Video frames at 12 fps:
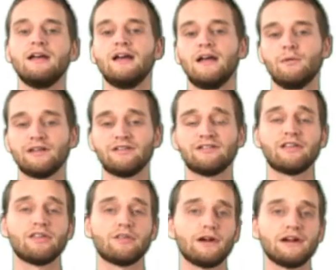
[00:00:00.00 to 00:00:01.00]
and we can see that
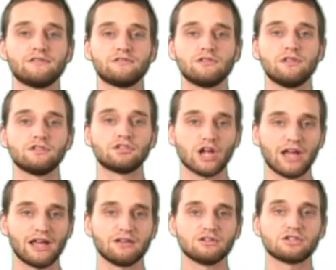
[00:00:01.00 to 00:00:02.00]
the rate of
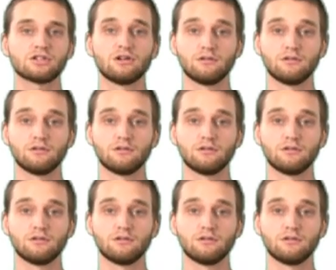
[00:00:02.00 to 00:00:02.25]
change